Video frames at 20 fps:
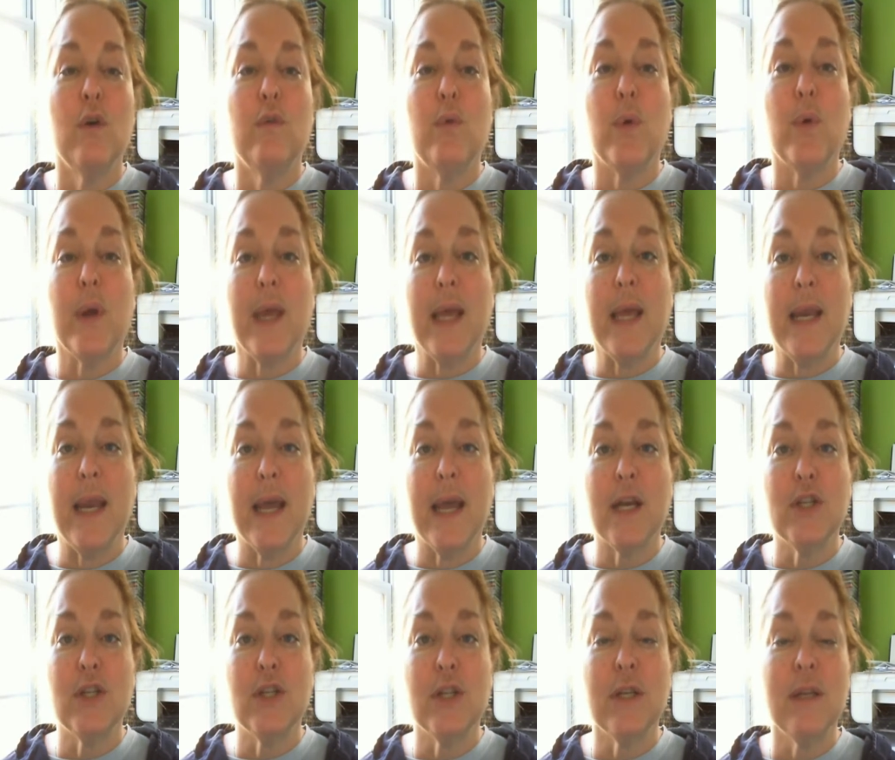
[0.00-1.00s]
for
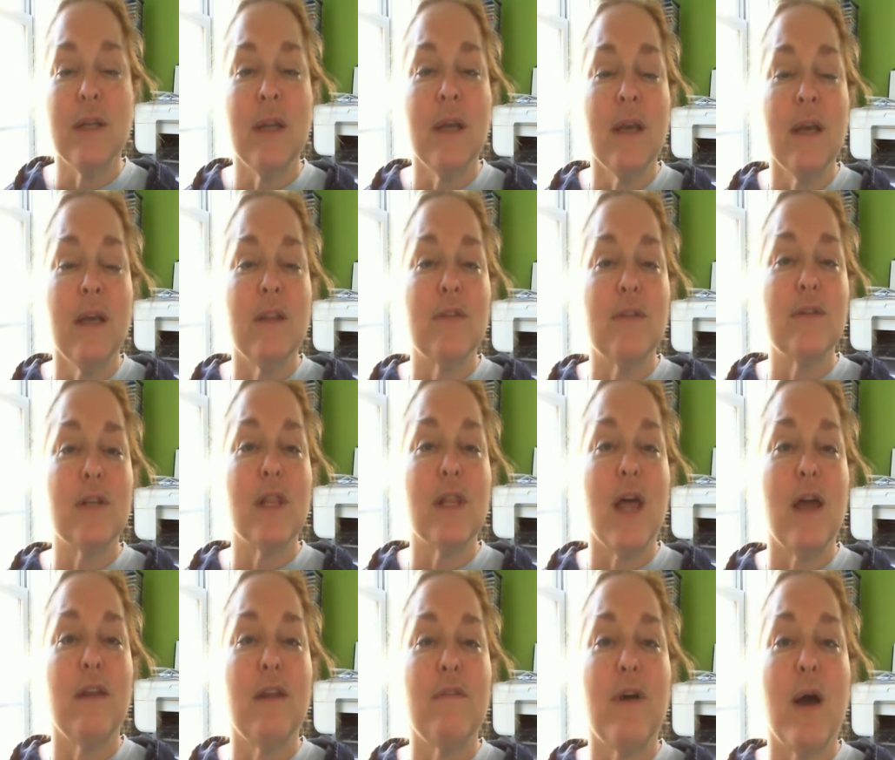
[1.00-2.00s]
connection. There's a
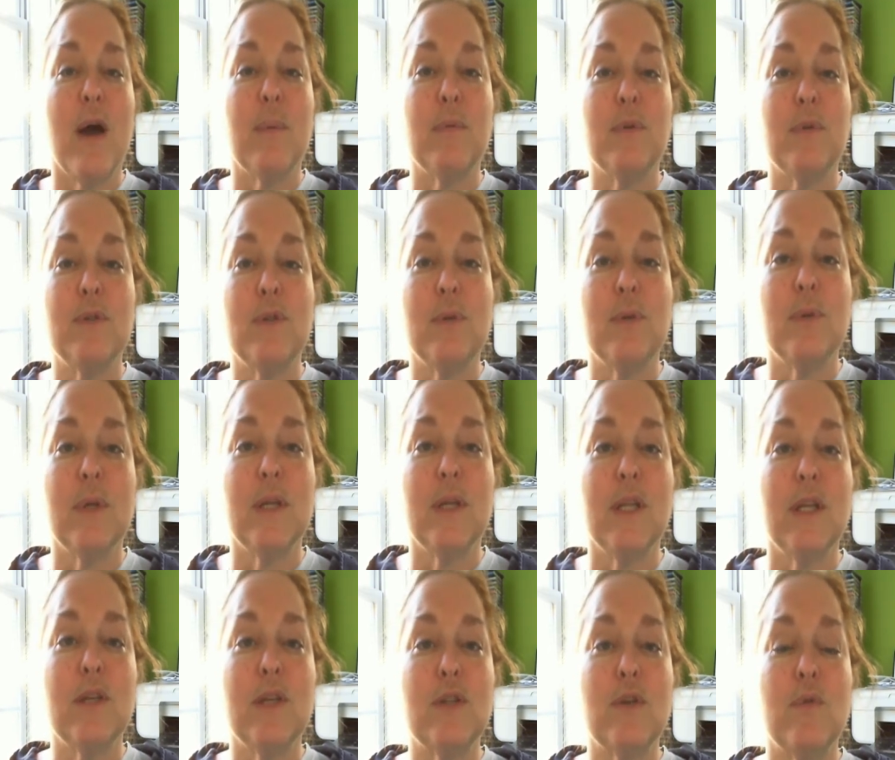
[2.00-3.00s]
lot of
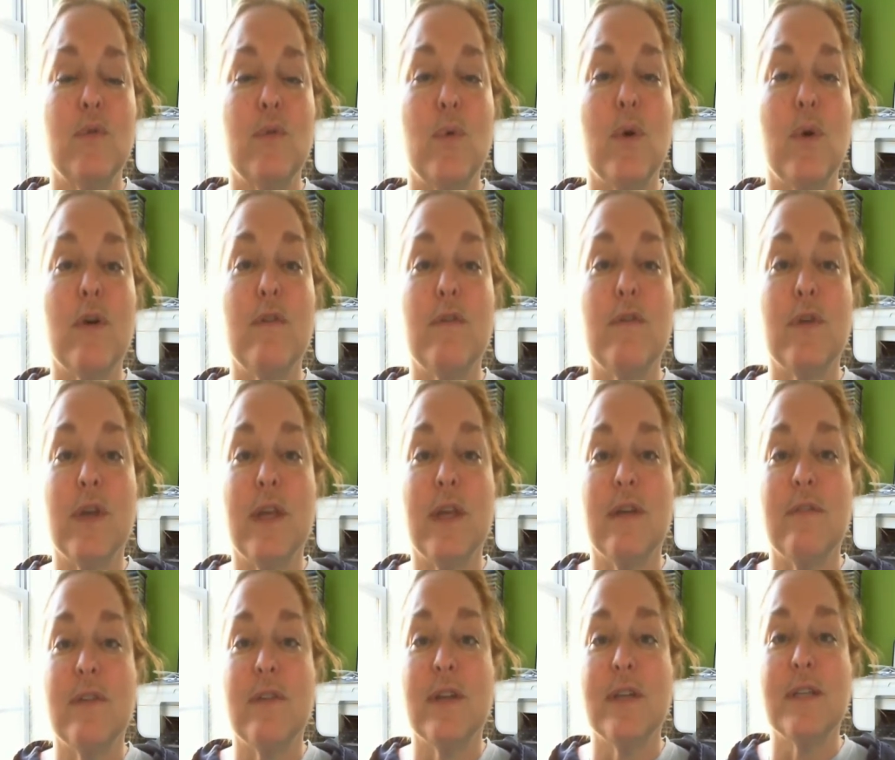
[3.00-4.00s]
opportunities for
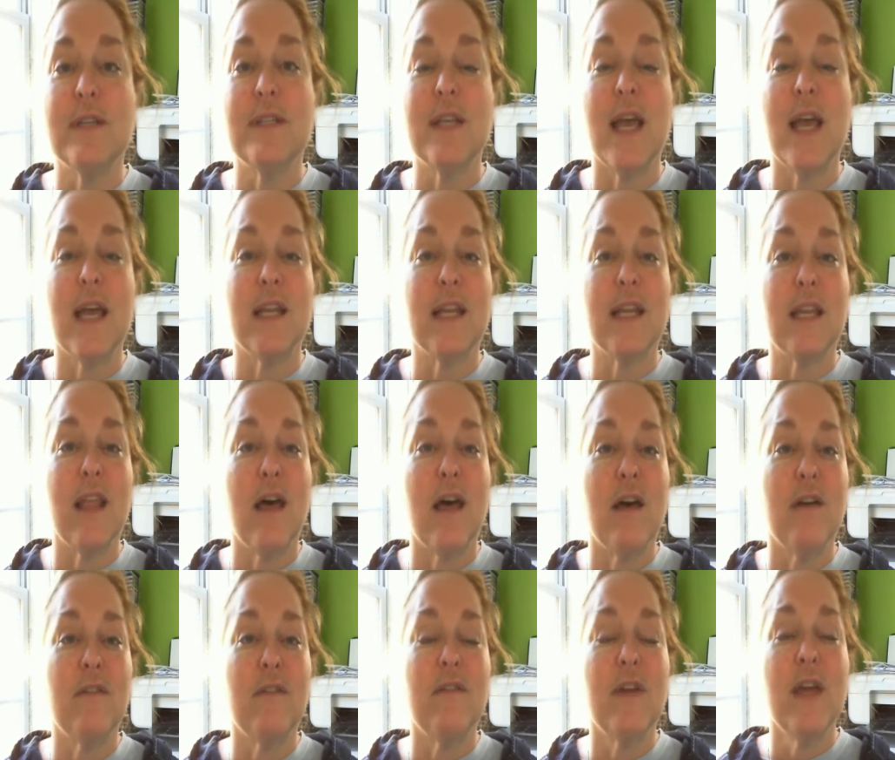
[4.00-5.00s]
forgiveness and
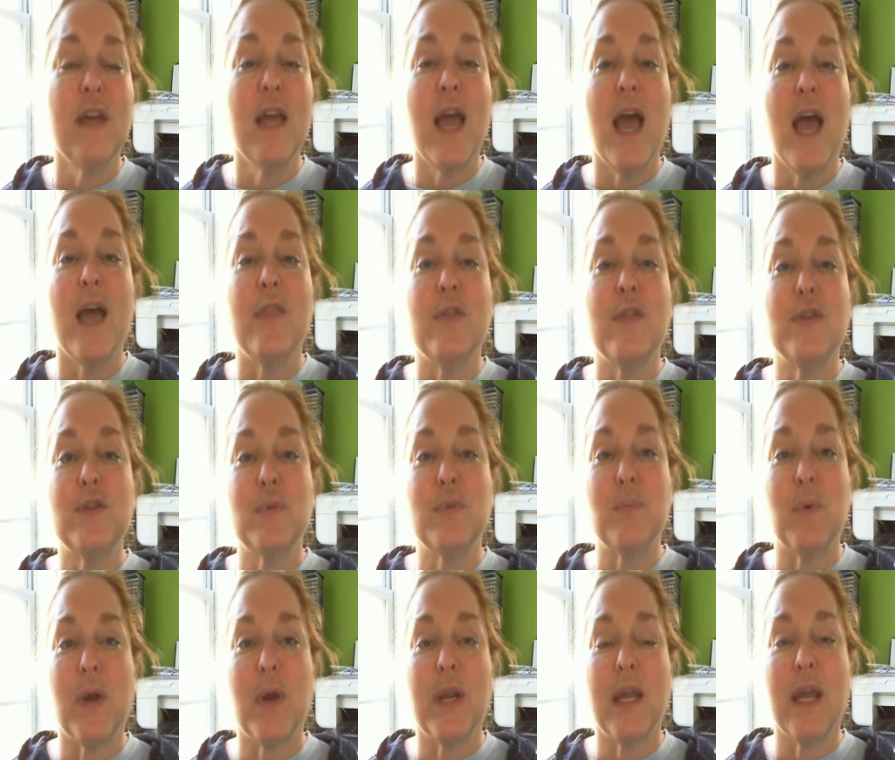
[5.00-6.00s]
love and the
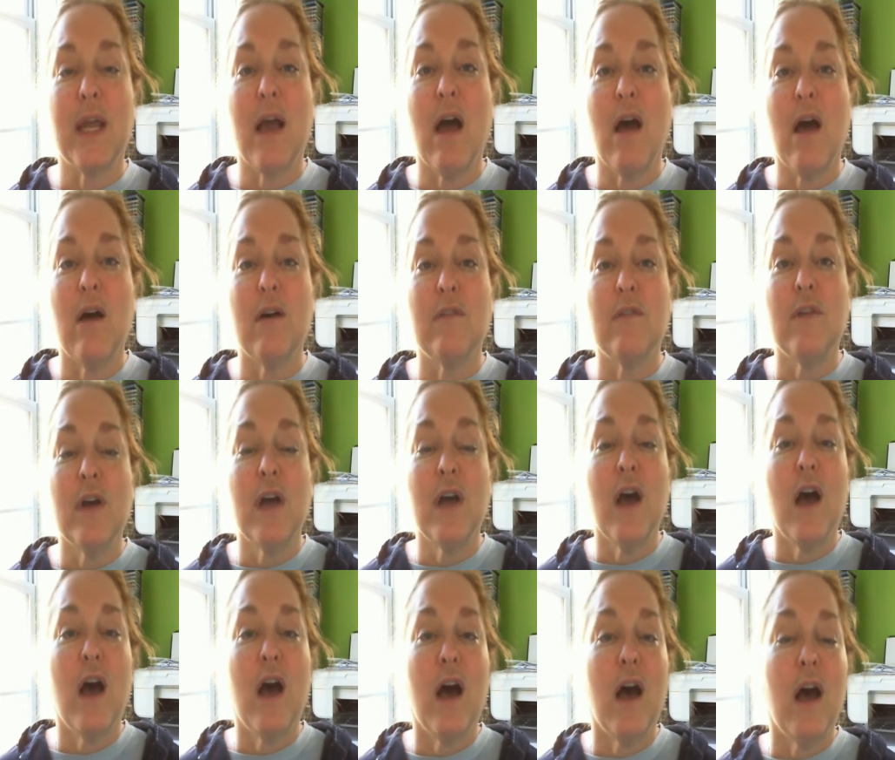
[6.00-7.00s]
spreading of
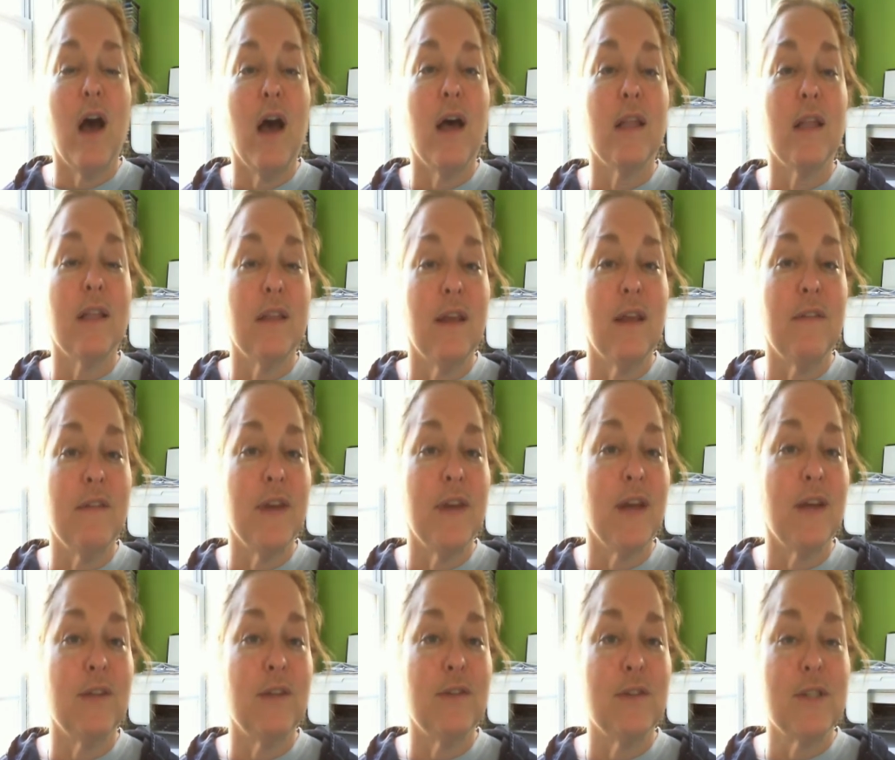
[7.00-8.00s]
loving
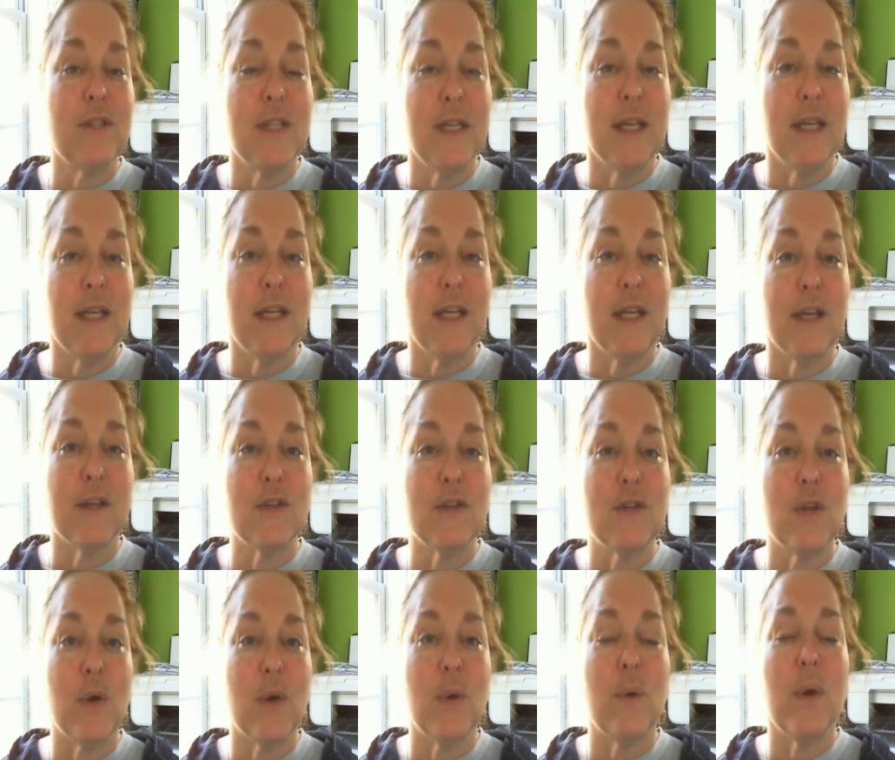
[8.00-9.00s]
understanding.
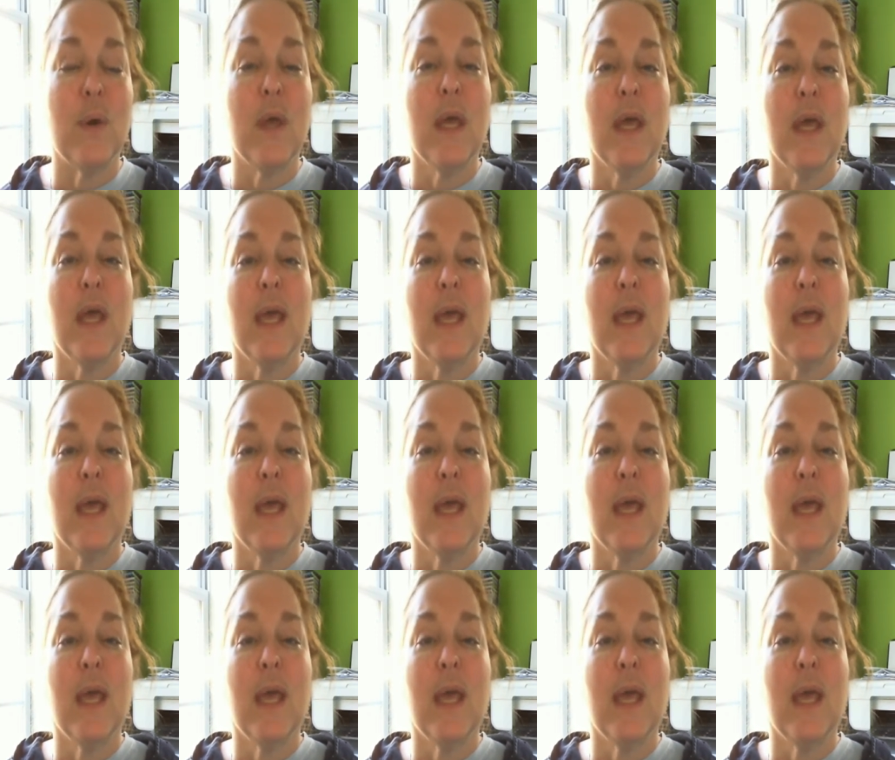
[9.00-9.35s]
So